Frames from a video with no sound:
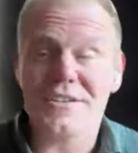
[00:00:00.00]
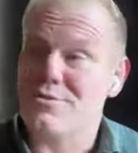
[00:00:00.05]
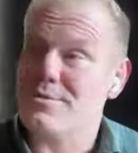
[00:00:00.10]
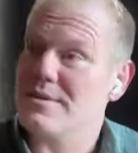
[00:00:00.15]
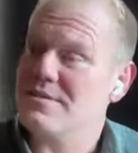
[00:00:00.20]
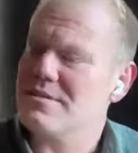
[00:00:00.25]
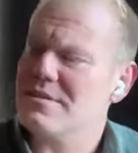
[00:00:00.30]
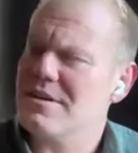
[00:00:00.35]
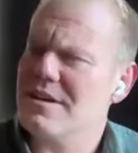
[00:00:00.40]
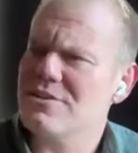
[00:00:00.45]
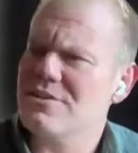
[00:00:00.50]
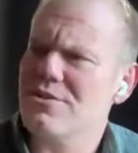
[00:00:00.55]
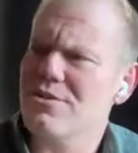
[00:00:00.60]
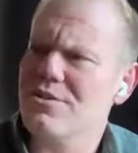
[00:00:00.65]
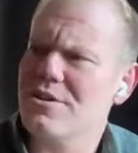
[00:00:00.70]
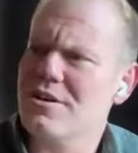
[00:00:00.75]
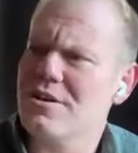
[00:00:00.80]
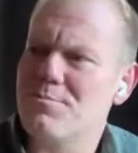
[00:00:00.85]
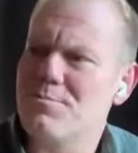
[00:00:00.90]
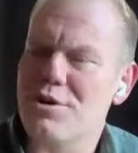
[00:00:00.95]
Yes,
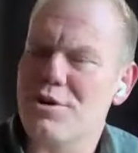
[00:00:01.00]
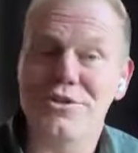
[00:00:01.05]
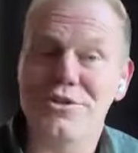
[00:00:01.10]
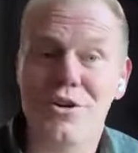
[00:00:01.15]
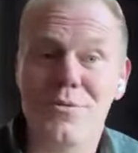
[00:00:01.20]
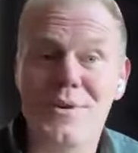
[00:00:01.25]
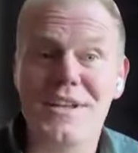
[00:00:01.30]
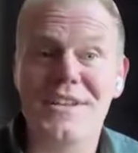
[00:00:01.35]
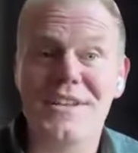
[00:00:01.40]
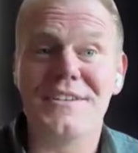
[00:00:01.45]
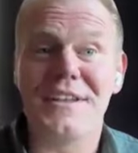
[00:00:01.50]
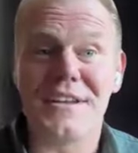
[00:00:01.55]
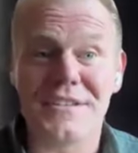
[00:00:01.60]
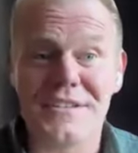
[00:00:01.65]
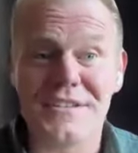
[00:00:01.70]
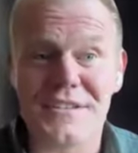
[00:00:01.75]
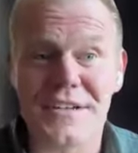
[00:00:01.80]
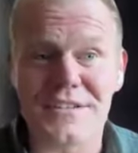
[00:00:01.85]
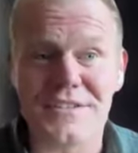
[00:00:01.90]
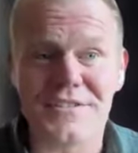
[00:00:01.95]
I joined the British Army
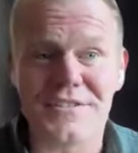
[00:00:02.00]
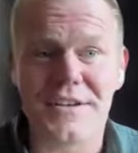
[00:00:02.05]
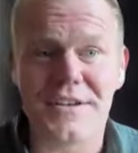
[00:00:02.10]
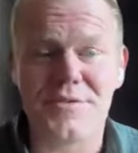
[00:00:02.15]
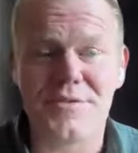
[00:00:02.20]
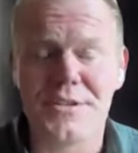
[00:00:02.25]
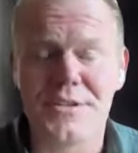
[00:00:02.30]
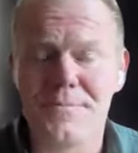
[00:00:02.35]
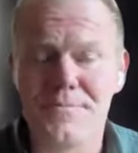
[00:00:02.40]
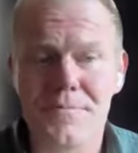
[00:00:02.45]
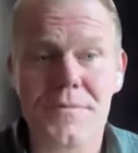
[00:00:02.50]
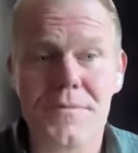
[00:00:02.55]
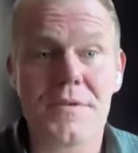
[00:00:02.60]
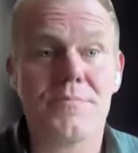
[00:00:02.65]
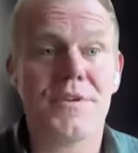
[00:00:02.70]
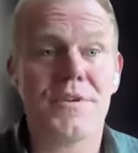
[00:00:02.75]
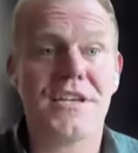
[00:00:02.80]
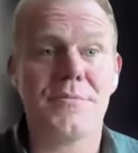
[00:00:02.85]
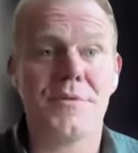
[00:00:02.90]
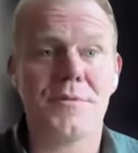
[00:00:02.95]
in 1997,
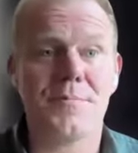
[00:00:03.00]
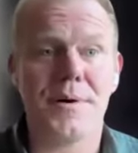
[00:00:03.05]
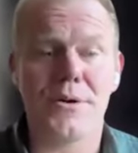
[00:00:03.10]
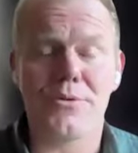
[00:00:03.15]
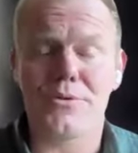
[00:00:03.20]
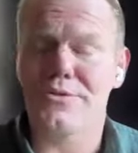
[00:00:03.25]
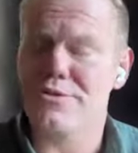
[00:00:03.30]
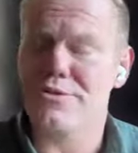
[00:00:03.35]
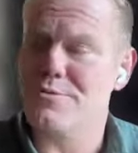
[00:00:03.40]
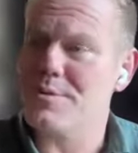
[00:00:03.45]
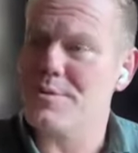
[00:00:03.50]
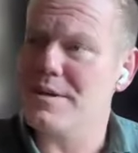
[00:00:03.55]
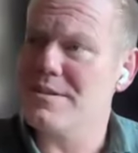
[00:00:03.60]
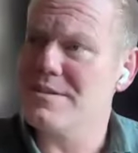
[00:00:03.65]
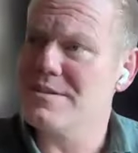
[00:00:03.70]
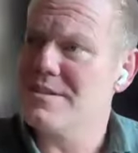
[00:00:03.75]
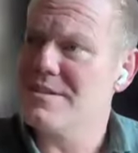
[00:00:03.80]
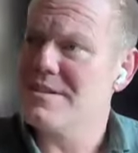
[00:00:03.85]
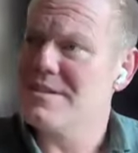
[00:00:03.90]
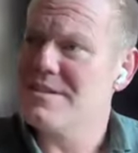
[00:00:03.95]
became a
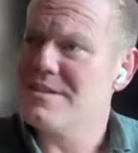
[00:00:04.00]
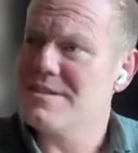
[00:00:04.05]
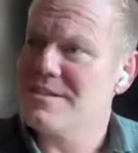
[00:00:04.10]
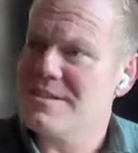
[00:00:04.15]
paratrooper.